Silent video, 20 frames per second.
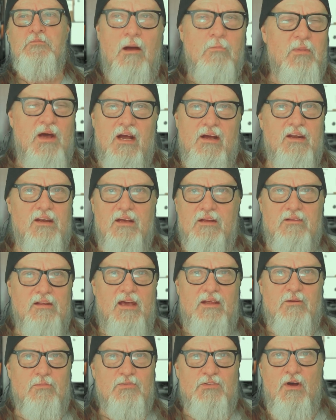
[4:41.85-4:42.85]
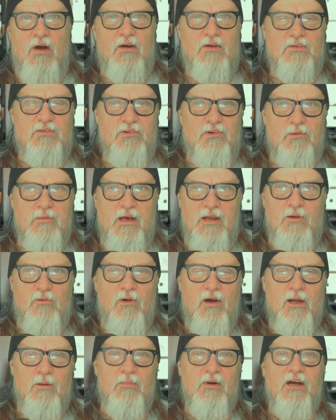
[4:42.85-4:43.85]
I'm not going to end up talking to them
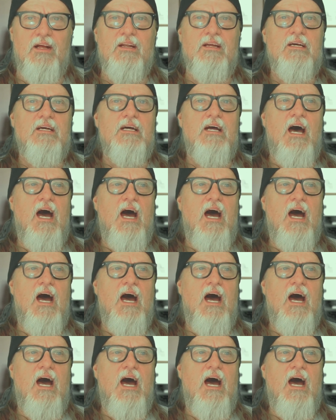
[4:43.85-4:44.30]
anyway, but